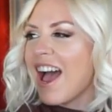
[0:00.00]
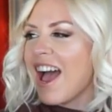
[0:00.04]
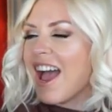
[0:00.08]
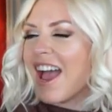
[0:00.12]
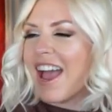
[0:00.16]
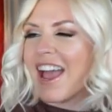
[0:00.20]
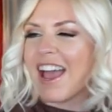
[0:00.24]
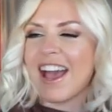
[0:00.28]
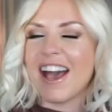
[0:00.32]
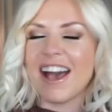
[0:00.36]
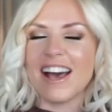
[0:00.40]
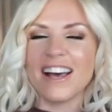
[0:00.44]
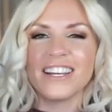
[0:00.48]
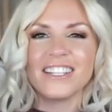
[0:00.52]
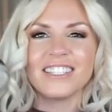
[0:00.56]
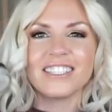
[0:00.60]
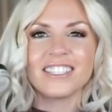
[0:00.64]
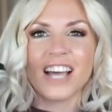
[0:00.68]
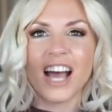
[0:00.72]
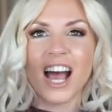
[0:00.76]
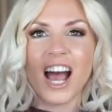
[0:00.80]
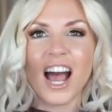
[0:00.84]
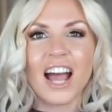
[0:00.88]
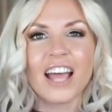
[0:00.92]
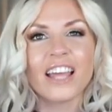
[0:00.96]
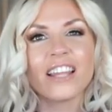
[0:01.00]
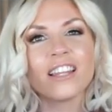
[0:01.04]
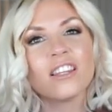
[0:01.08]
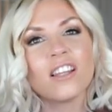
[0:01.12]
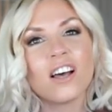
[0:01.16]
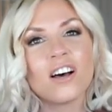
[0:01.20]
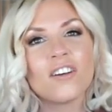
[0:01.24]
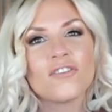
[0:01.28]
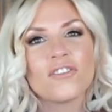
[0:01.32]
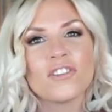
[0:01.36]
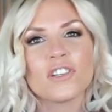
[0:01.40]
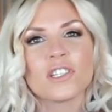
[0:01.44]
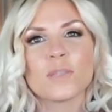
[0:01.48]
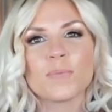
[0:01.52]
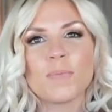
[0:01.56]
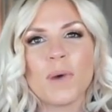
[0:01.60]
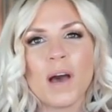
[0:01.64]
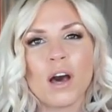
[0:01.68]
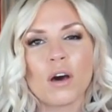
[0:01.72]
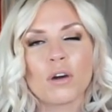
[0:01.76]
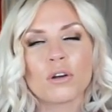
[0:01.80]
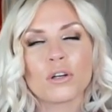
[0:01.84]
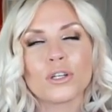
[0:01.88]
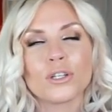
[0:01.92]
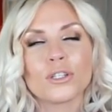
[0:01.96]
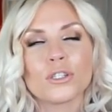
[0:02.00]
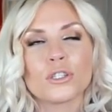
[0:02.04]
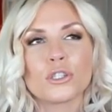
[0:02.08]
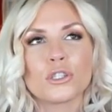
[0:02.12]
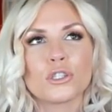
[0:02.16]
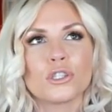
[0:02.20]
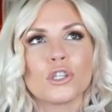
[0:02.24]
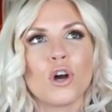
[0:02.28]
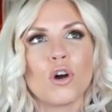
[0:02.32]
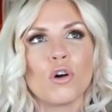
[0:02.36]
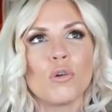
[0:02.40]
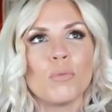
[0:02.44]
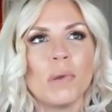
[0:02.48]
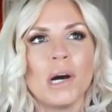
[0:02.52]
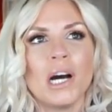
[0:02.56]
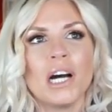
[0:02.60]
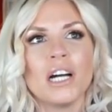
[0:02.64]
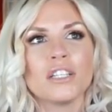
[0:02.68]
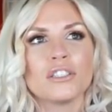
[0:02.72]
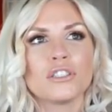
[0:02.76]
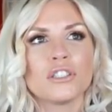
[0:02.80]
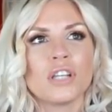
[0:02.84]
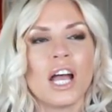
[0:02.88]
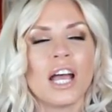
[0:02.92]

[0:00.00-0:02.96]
And I love this powder so much.